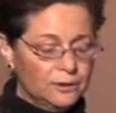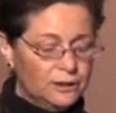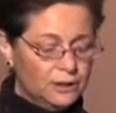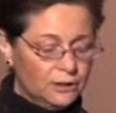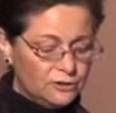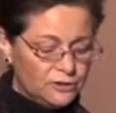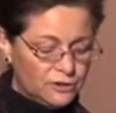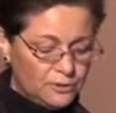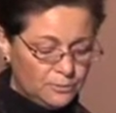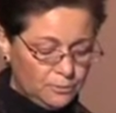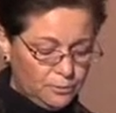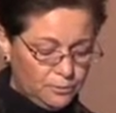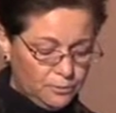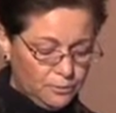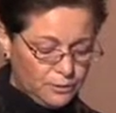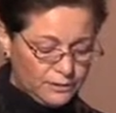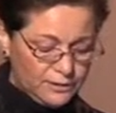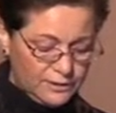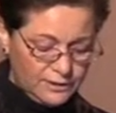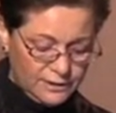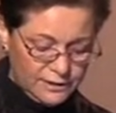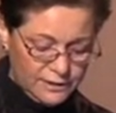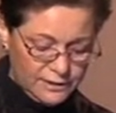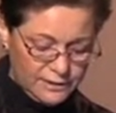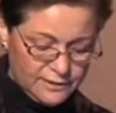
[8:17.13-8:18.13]
care
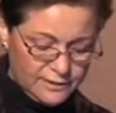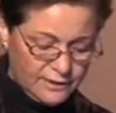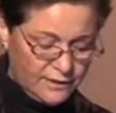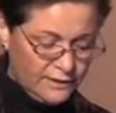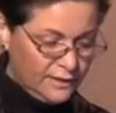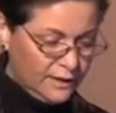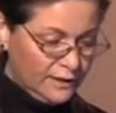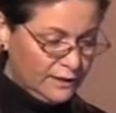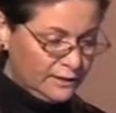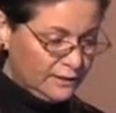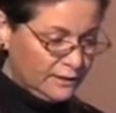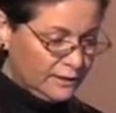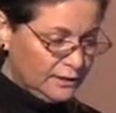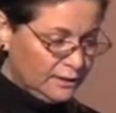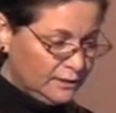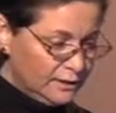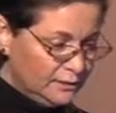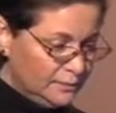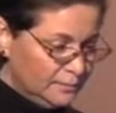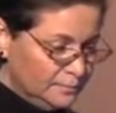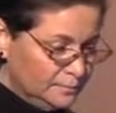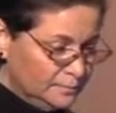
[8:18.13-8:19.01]
supports it is that they need.